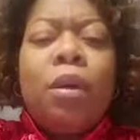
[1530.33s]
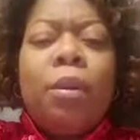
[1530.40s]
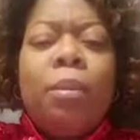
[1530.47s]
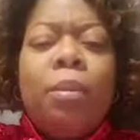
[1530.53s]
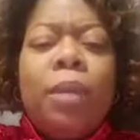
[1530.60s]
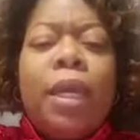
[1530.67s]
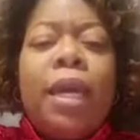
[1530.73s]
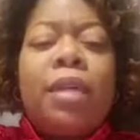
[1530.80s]

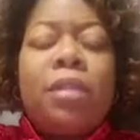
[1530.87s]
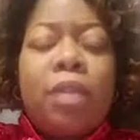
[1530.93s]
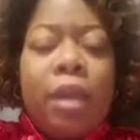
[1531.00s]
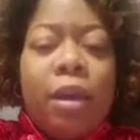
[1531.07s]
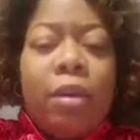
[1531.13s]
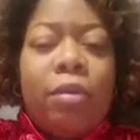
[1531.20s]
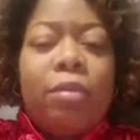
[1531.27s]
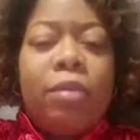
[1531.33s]
Last
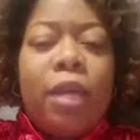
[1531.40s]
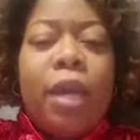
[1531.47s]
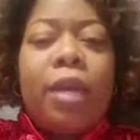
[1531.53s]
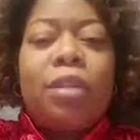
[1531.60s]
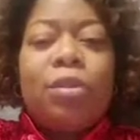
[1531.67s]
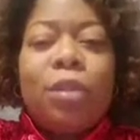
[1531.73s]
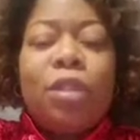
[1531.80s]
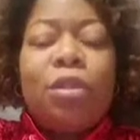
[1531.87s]
count, we had
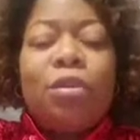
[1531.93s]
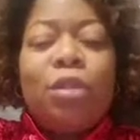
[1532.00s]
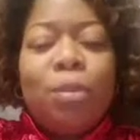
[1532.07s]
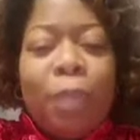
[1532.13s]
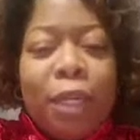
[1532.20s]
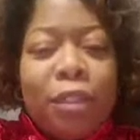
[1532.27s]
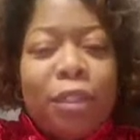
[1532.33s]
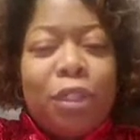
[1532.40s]
22
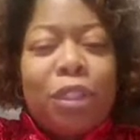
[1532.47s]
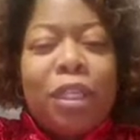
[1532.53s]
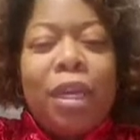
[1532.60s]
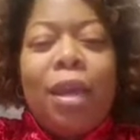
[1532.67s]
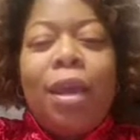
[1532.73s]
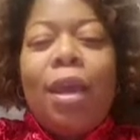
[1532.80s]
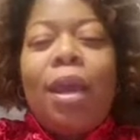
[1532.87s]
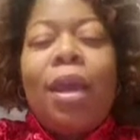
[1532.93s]
sponsors.
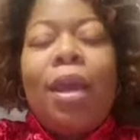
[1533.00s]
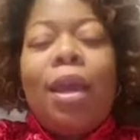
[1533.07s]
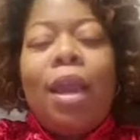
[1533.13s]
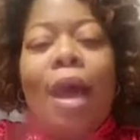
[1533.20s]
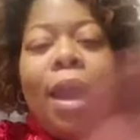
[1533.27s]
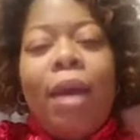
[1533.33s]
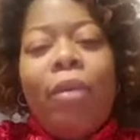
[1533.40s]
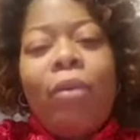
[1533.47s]
And
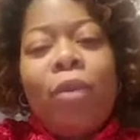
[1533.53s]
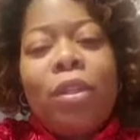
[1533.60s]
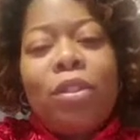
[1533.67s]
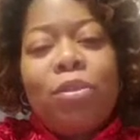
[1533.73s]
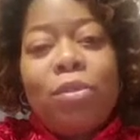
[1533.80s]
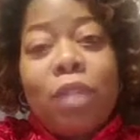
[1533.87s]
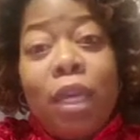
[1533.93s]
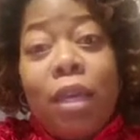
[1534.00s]
I want
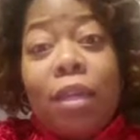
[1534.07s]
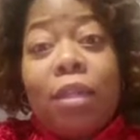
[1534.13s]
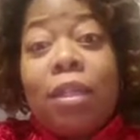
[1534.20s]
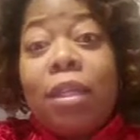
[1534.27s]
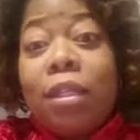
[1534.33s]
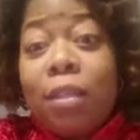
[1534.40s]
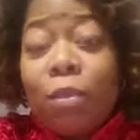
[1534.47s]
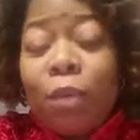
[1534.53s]
to take
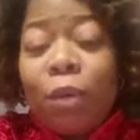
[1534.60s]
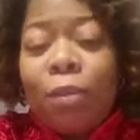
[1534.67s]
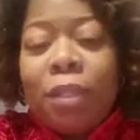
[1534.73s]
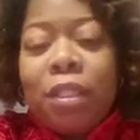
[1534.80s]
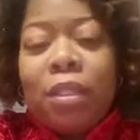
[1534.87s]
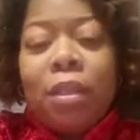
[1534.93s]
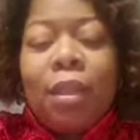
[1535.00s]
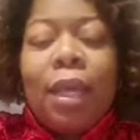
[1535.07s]
this moment
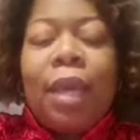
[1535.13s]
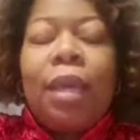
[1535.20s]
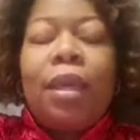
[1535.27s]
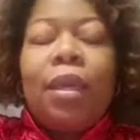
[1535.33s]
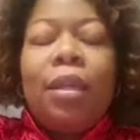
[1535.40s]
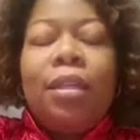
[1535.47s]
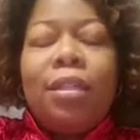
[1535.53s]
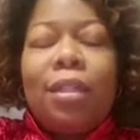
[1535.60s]
to thank
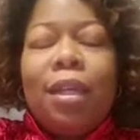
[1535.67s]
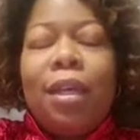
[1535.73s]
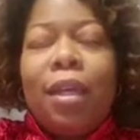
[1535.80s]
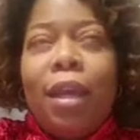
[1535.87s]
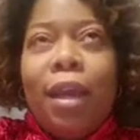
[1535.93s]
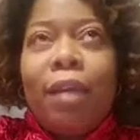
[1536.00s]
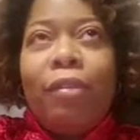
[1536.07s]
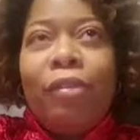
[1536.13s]
each and
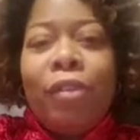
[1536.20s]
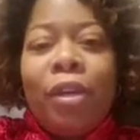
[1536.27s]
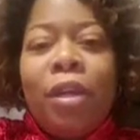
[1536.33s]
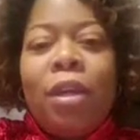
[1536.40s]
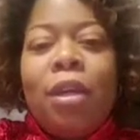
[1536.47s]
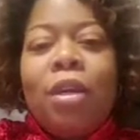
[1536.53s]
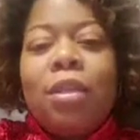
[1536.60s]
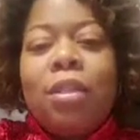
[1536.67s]
every
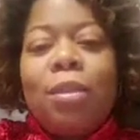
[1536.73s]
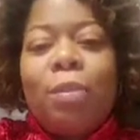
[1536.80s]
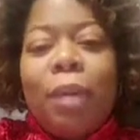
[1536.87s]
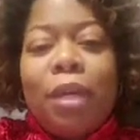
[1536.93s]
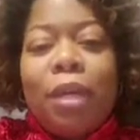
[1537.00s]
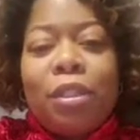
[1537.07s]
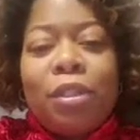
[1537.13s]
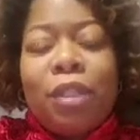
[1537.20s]

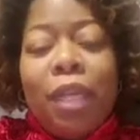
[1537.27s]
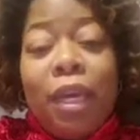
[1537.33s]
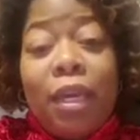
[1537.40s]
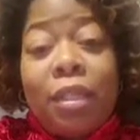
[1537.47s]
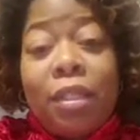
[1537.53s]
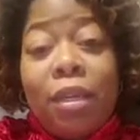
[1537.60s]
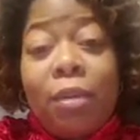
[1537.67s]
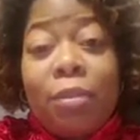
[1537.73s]
sponsor that
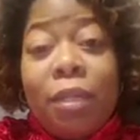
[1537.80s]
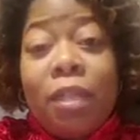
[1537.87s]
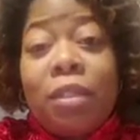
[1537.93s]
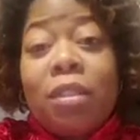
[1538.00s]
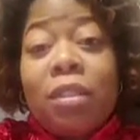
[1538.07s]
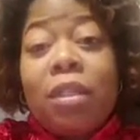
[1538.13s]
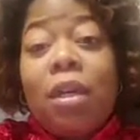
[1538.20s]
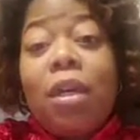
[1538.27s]
has helped
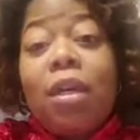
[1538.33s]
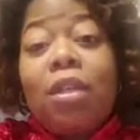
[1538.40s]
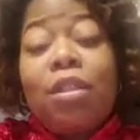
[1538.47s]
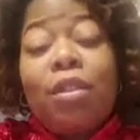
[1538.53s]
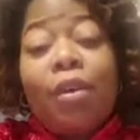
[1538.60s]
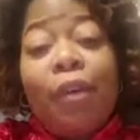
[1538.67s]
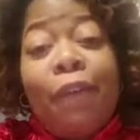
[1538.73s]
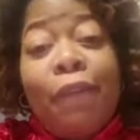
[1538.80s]
us
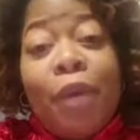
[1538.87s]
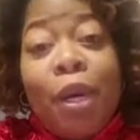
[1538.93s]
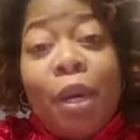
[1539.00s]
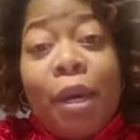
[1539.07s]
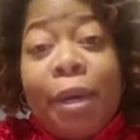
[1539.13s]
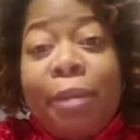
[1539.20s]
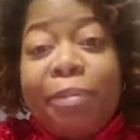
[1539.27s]
so far.